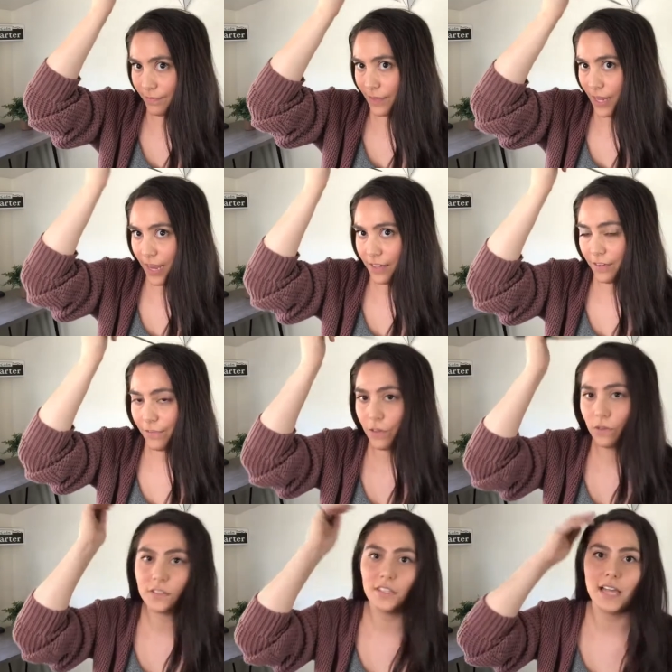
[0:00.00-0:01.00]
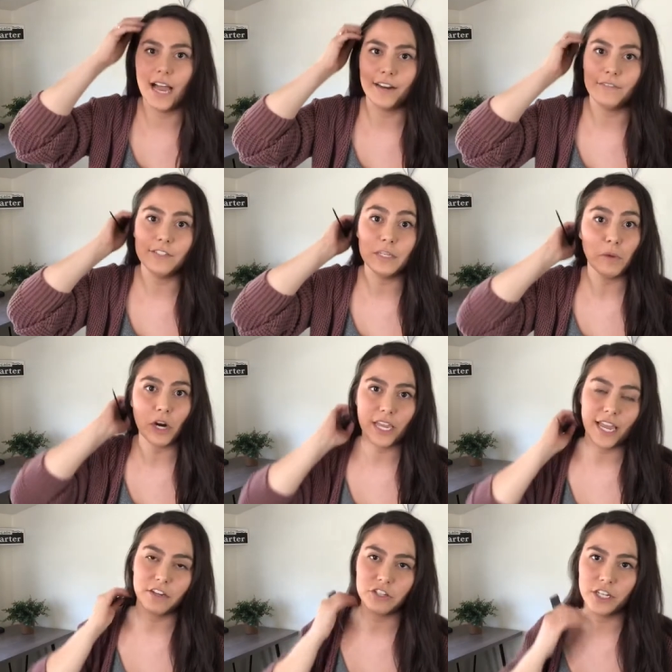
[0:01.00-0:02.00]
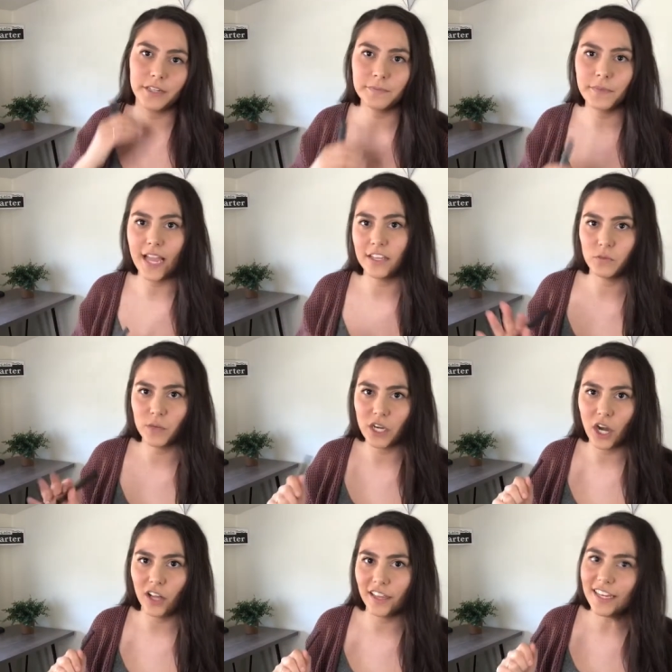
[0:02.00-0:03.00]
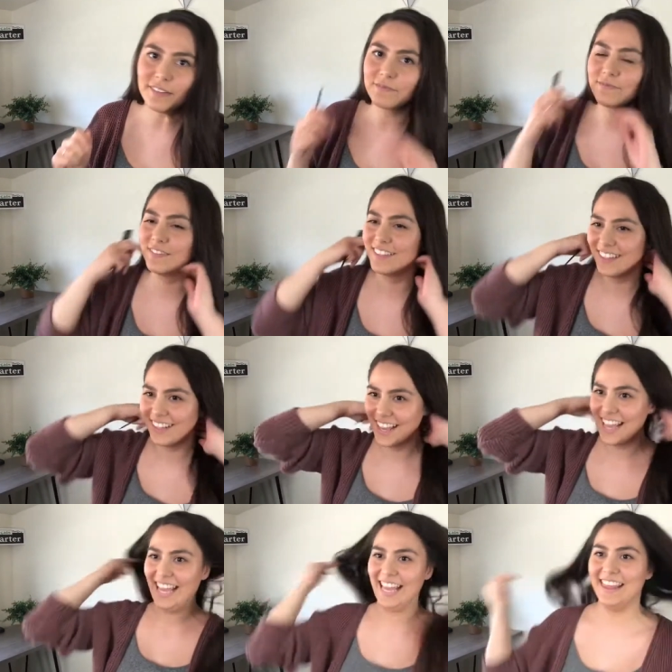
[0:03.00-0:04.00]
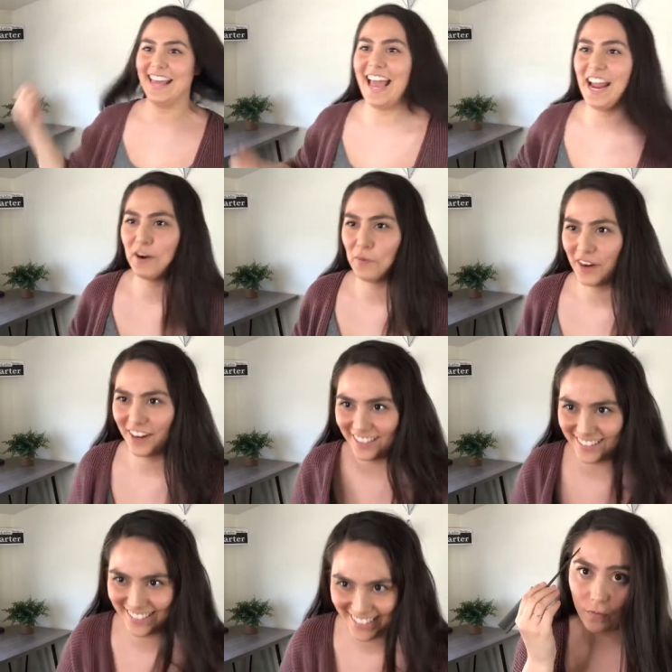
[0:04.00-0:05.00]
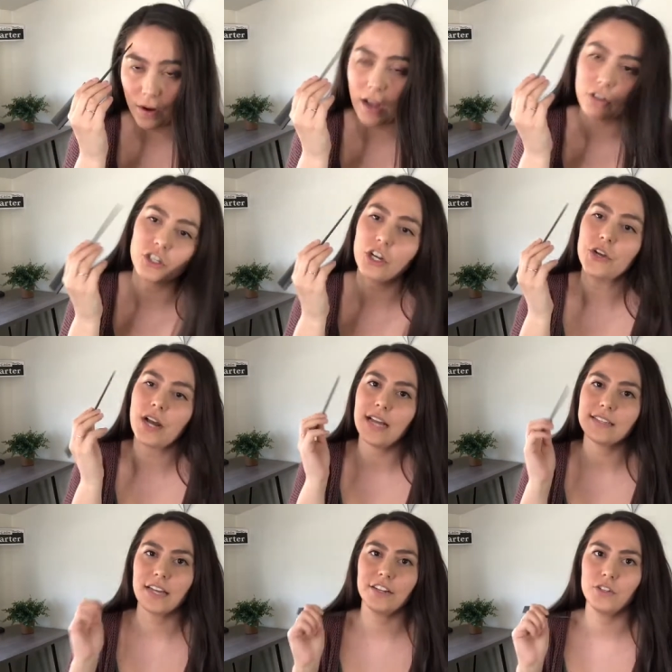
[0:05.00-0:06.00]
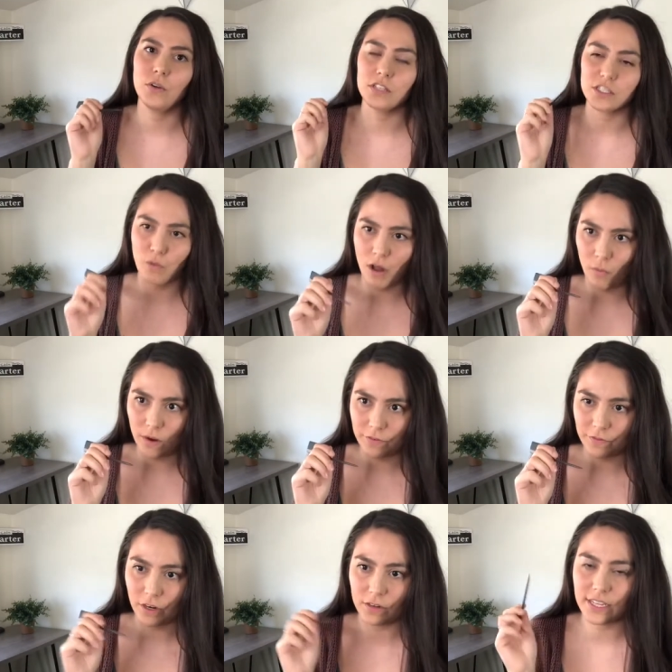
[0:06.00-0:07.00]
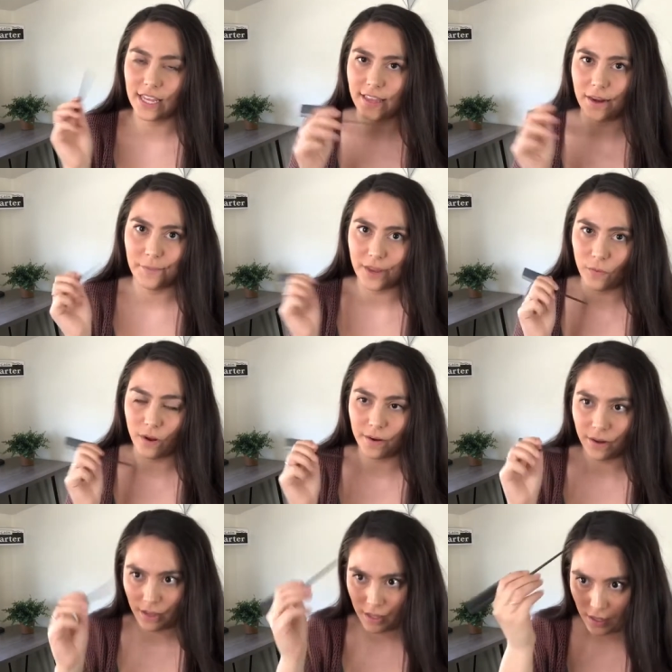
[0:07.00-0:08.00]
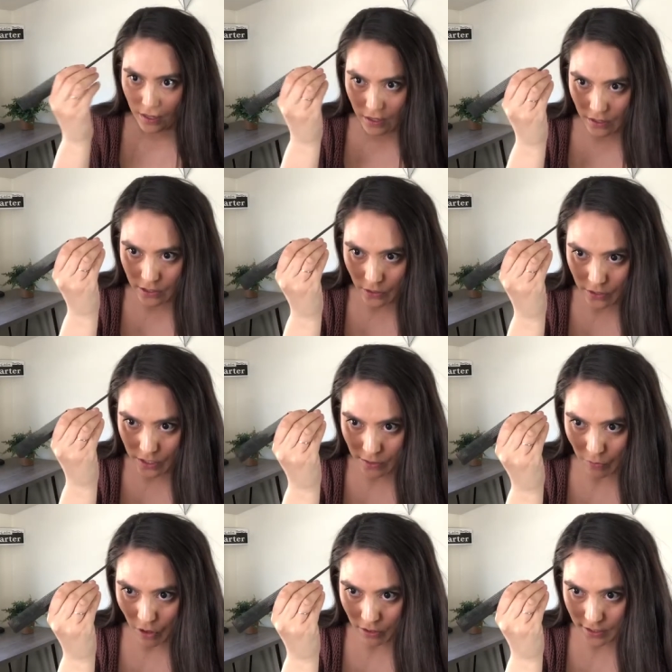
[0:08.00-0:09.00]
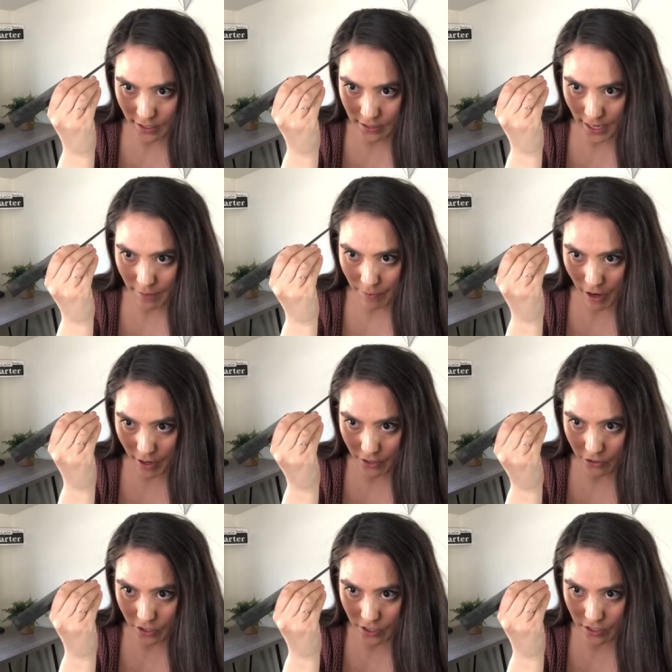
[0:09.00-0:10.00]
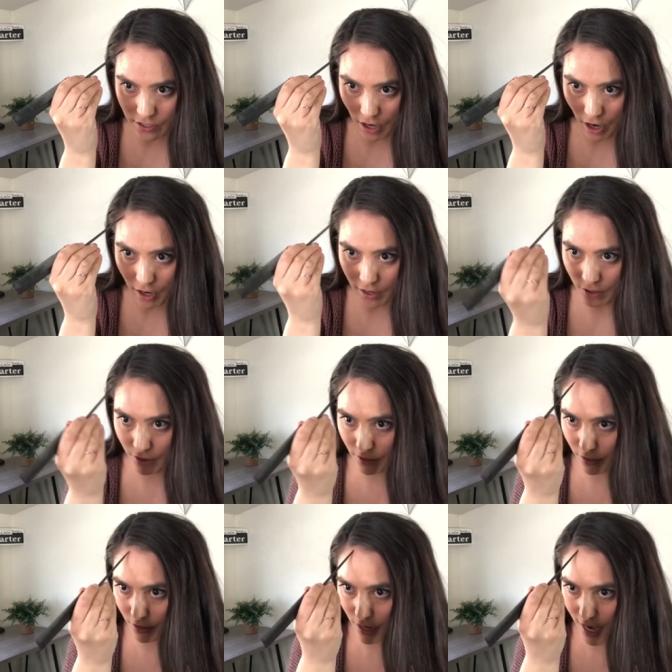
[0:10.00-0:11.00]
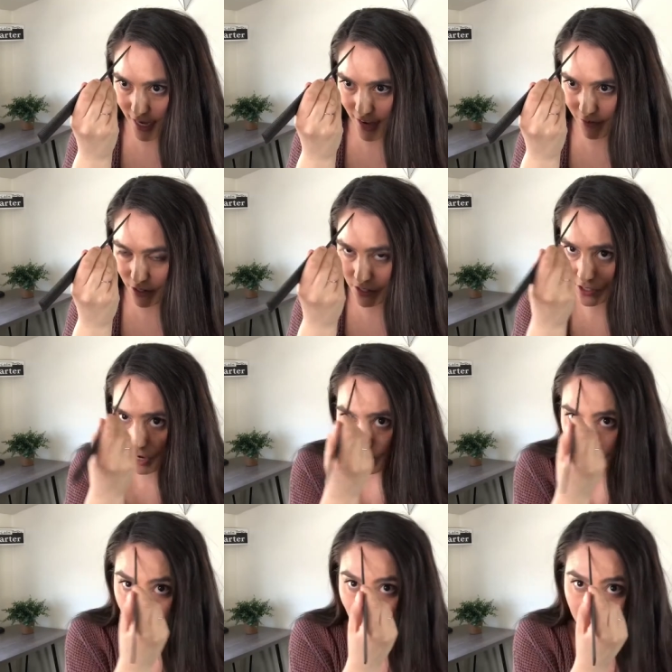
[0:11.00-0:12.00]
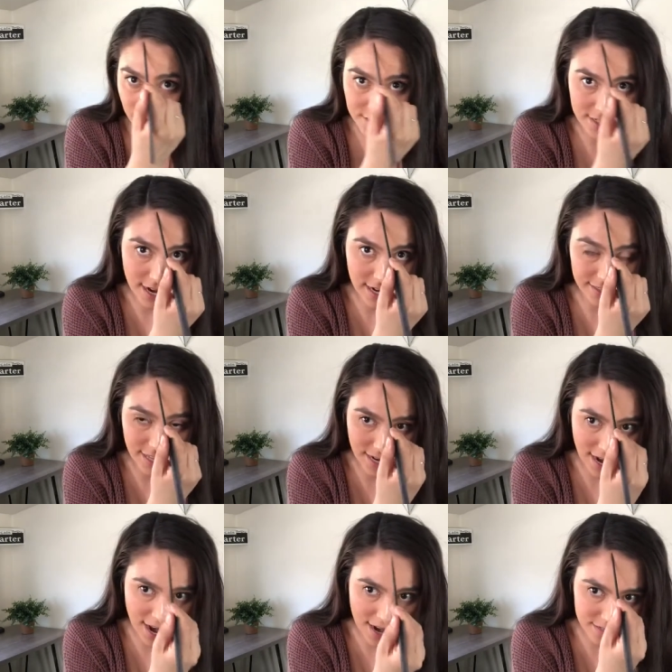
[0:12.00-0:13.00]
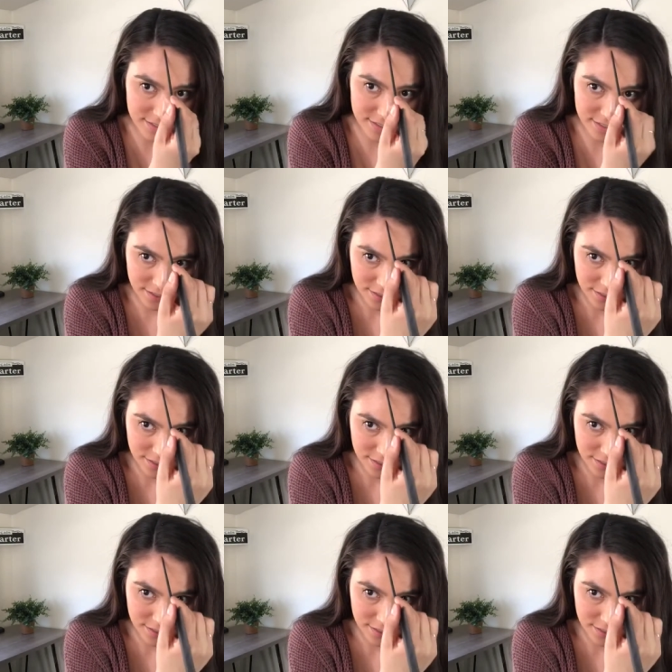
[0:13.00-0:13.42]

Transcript: the line of demarcation, as we call it in the hair world. I'll show you guys how to do a small one first and then a big one. So a small zigzag part, you just start. I never start on the side that has